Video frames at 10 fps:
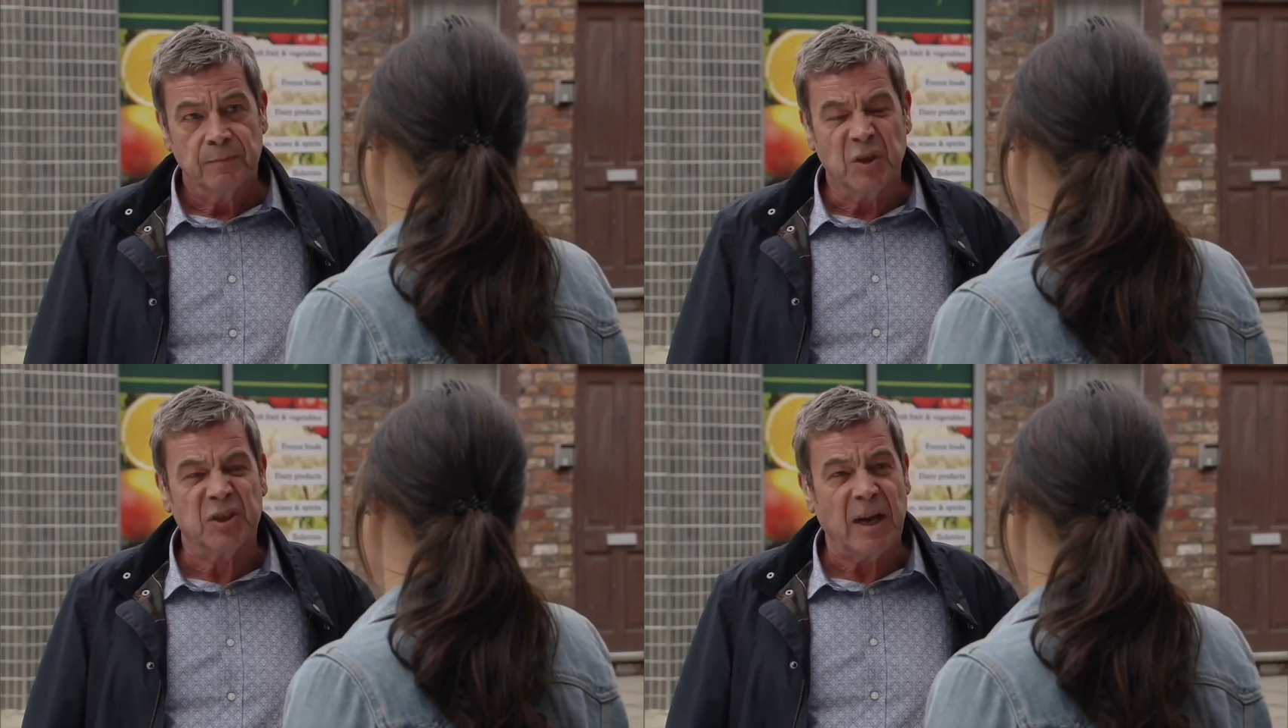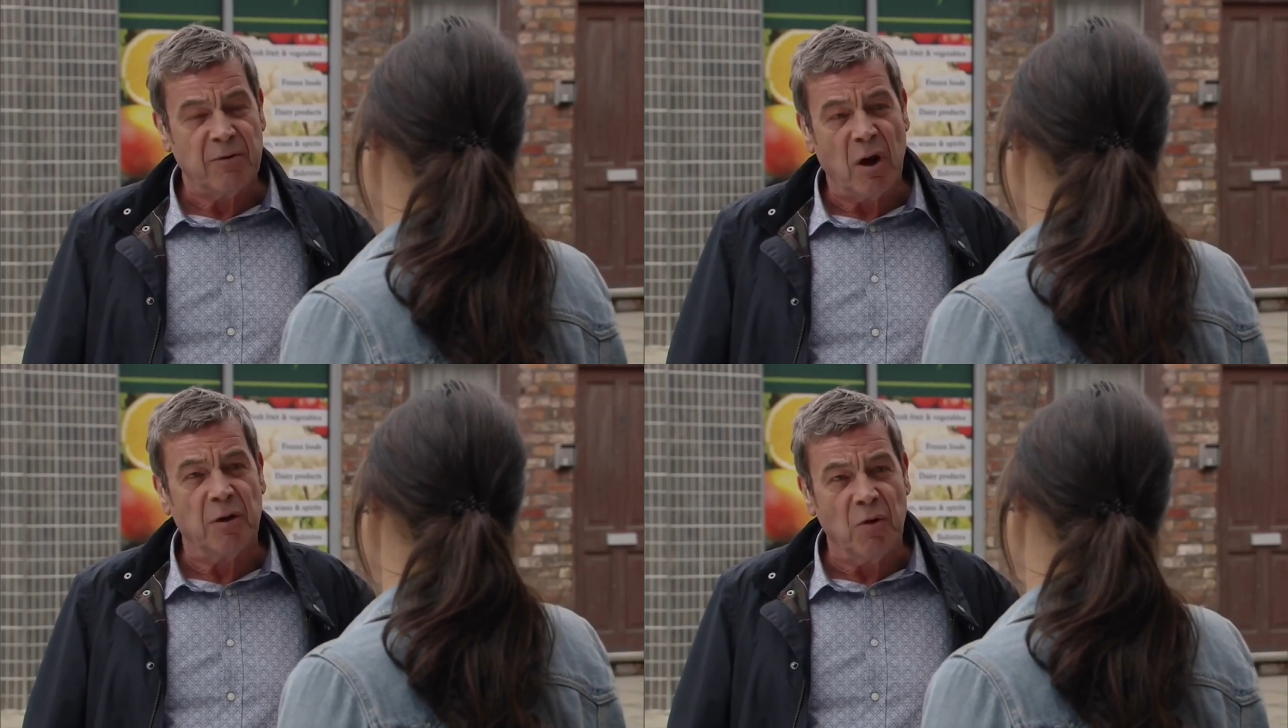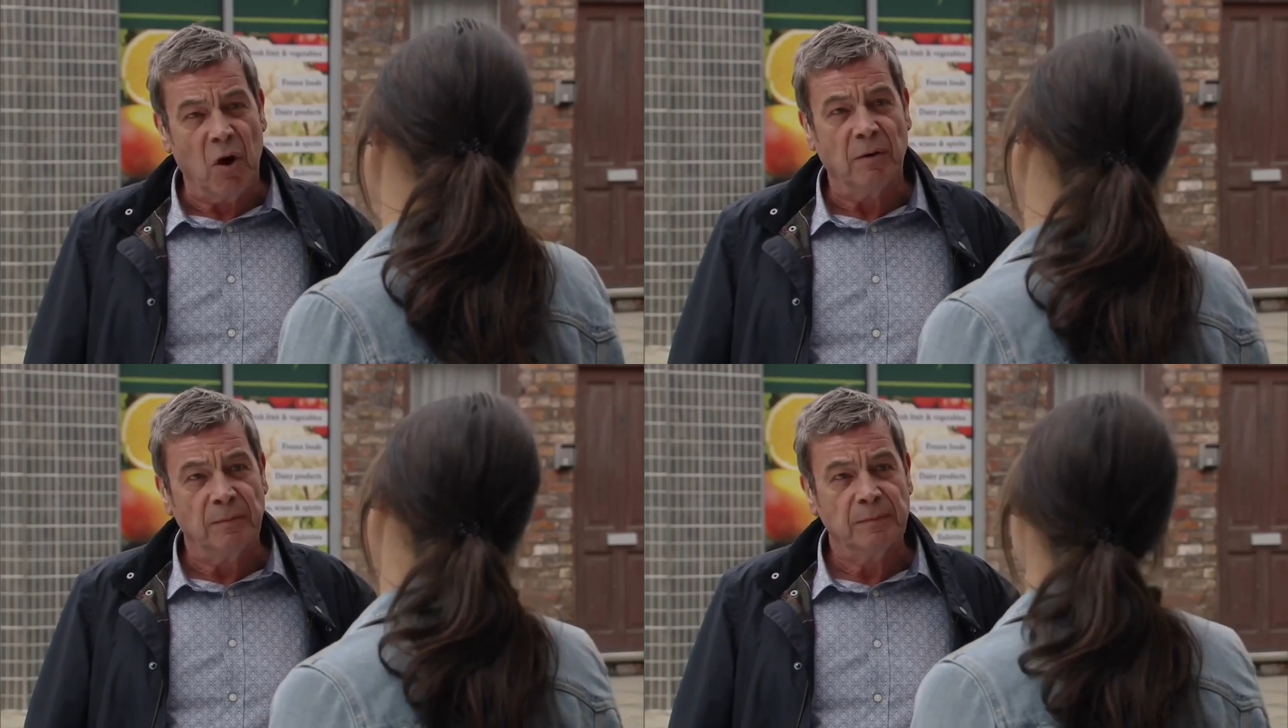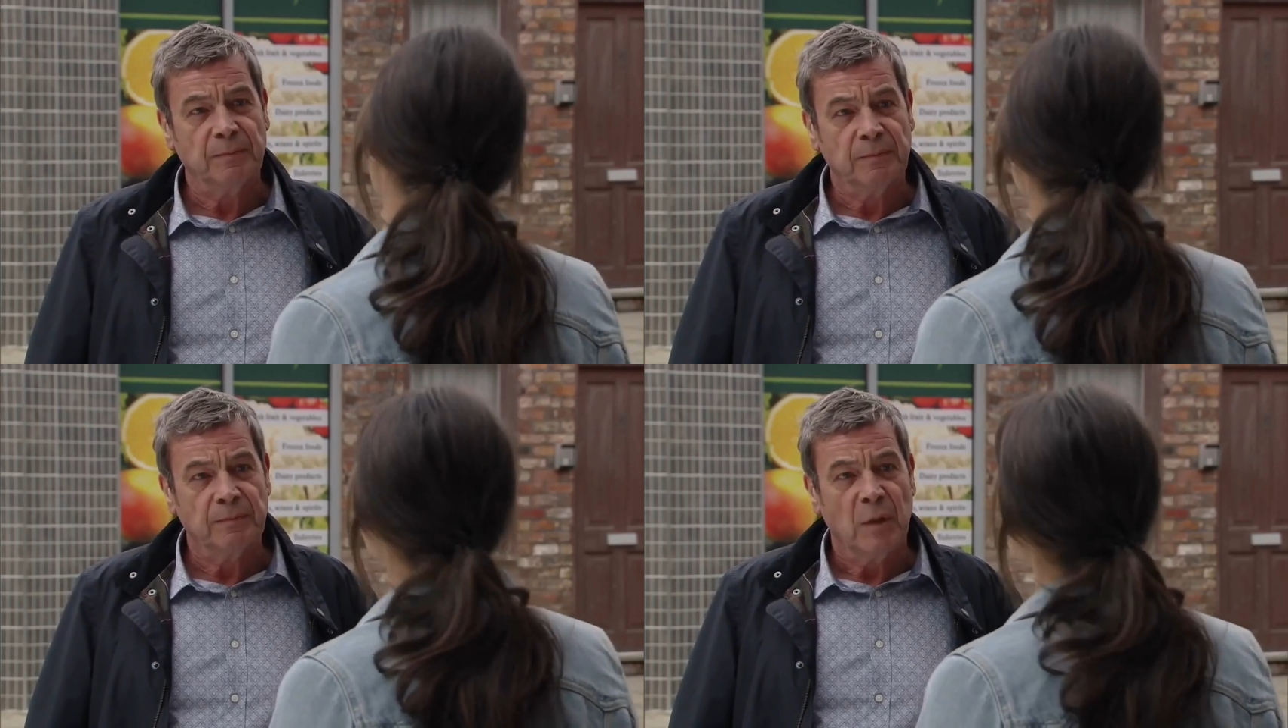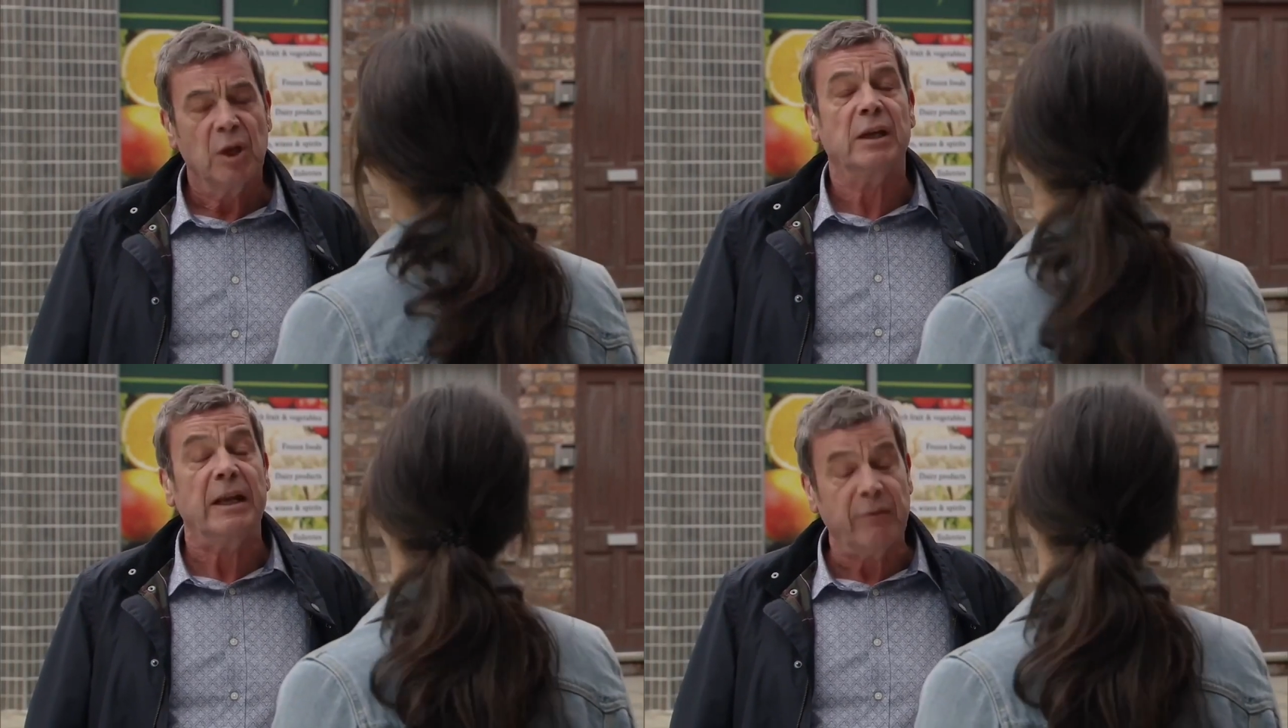Just downright wrong. What?
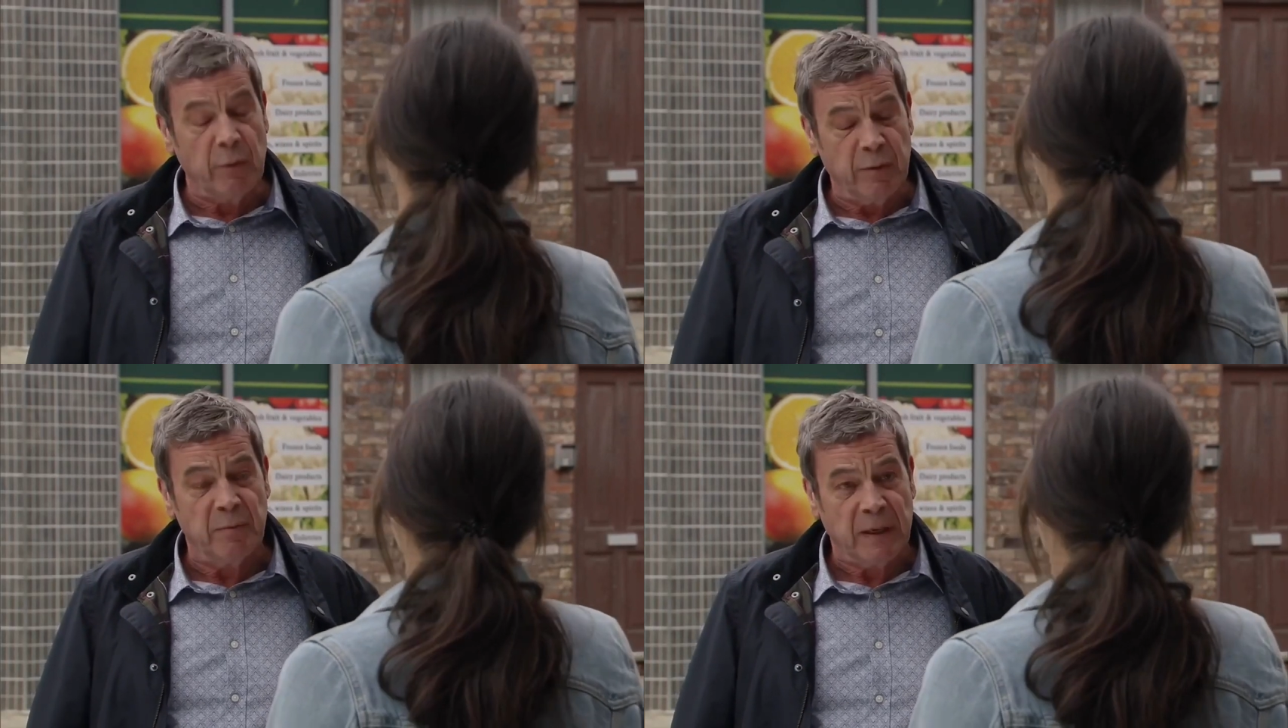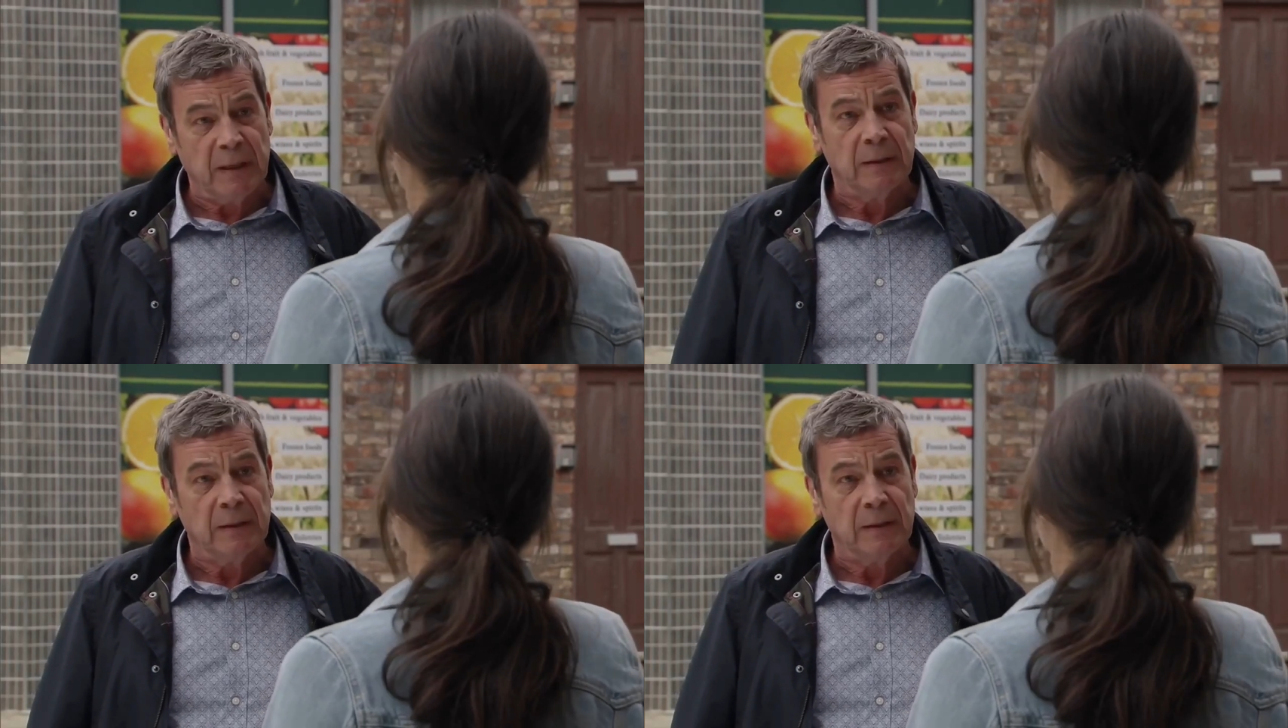You leave it with me.